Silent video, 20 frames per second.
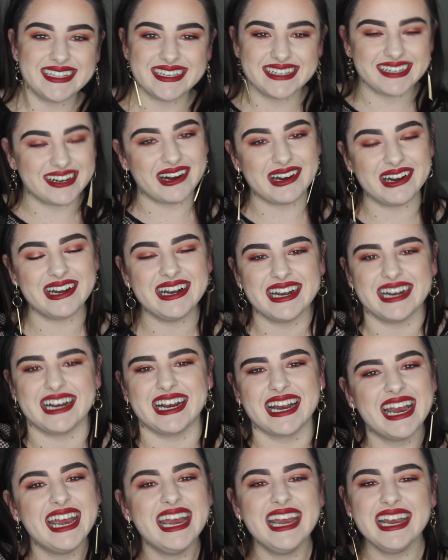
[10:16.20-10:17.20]
You know,
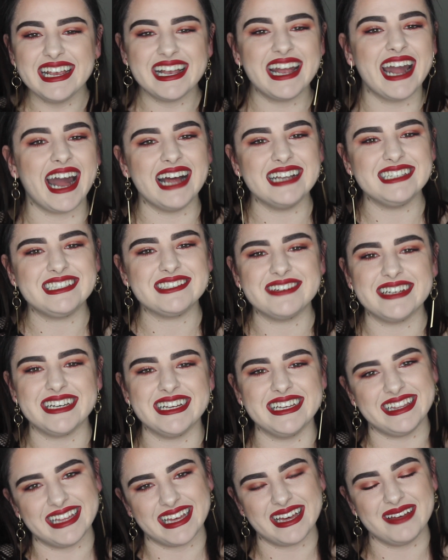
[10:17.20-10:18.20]
you can't do
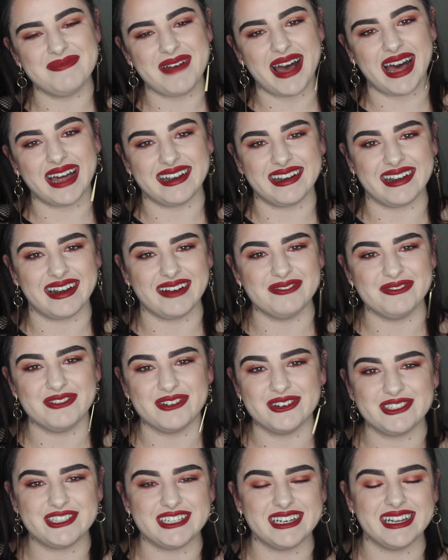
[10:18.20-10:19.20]
anything about it
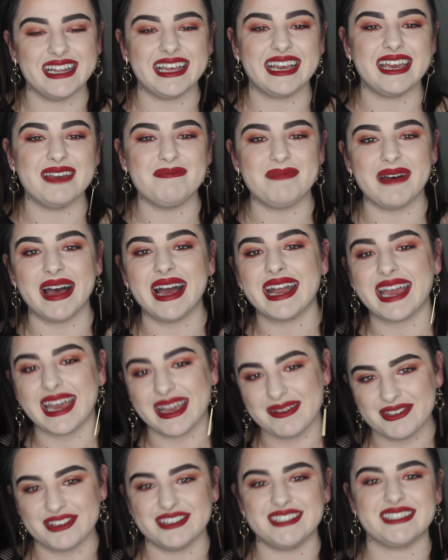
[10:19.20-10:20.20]
unfortunately, but
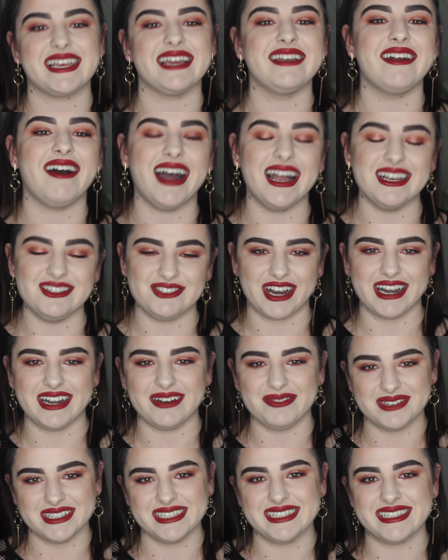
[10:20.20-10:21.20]
keep your skin
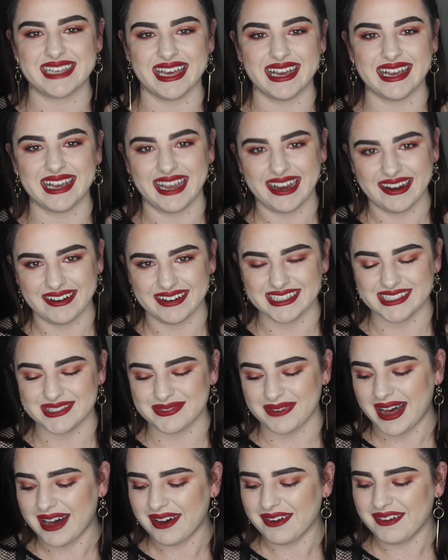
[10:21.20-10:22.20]
hydrated with skincare as
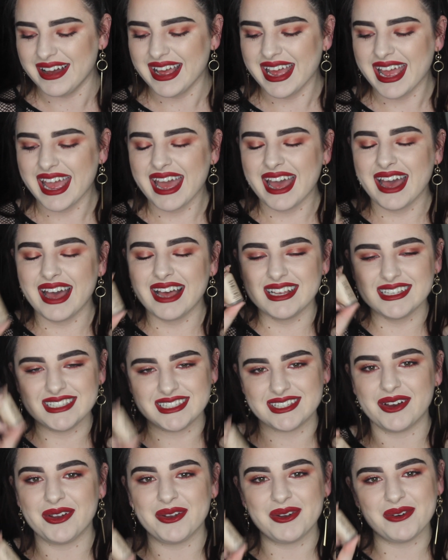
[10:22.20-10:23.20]
well.
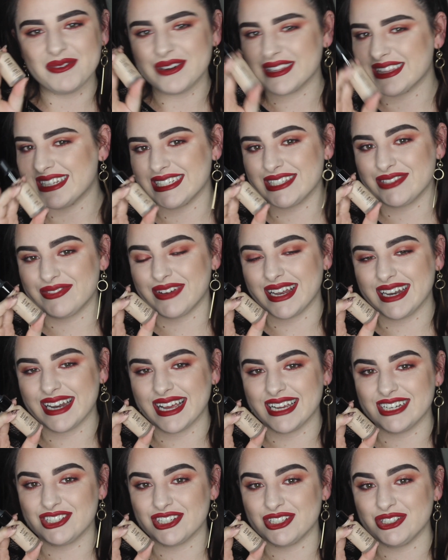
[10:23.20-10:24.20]
So with this
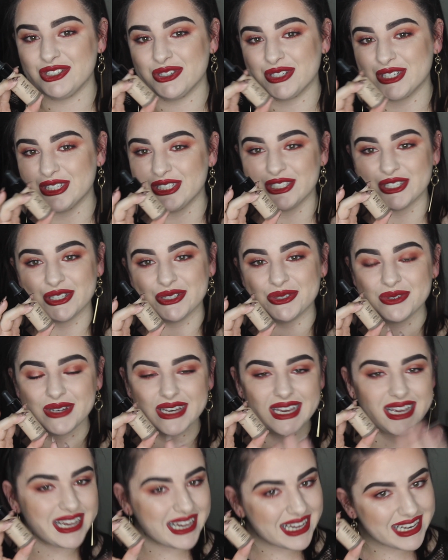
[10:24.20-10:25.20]
foundation you can do
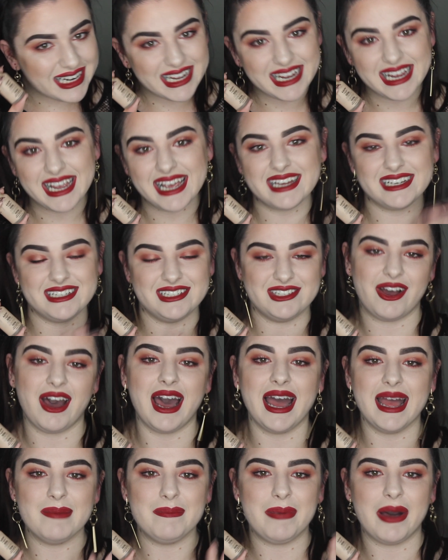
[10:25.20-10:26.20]
any
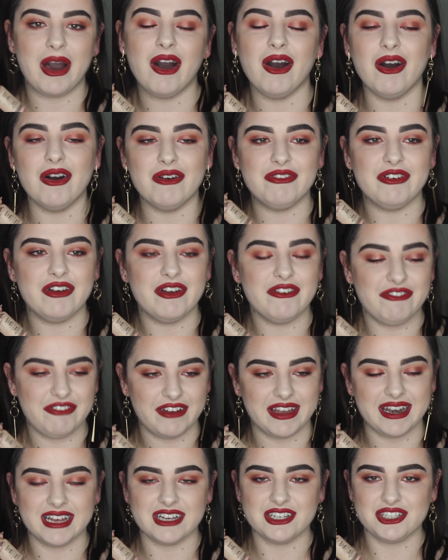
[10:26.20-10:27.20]
type of
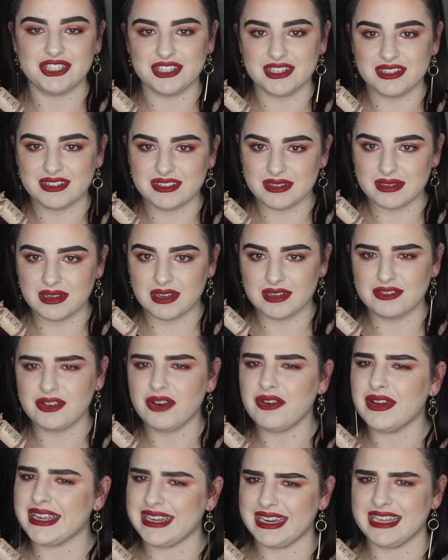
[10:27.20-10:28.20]
finish.
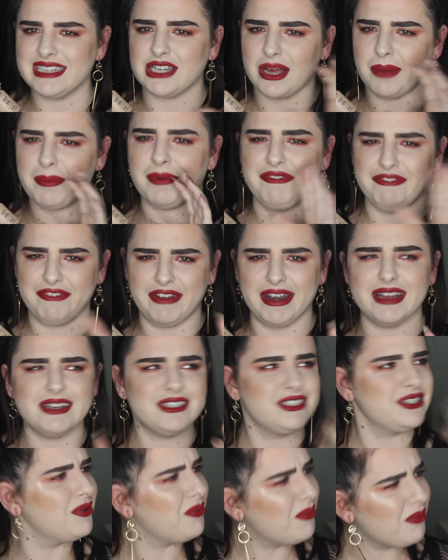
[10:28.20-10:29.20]
Not any type of
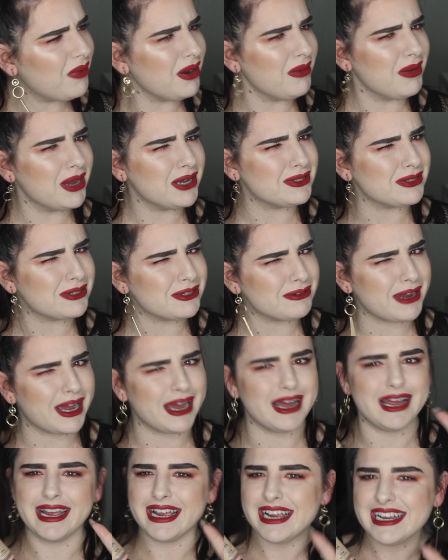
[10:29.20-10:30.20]
finish. What am I talking
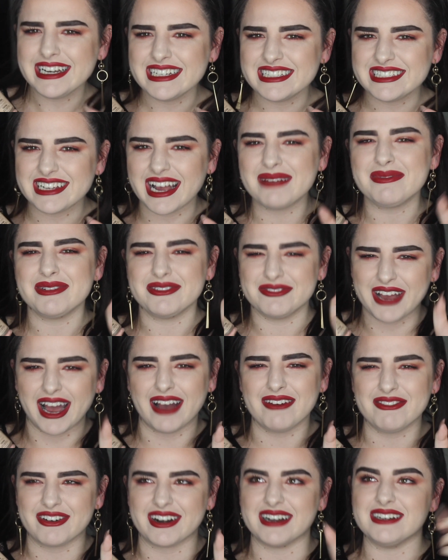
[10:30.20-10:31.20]
about? Any type of
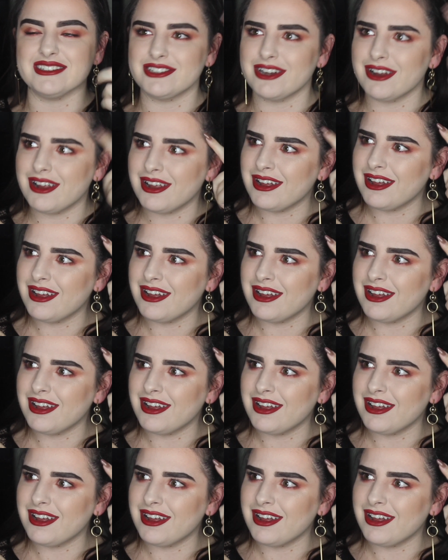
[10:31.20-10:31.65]
coverage.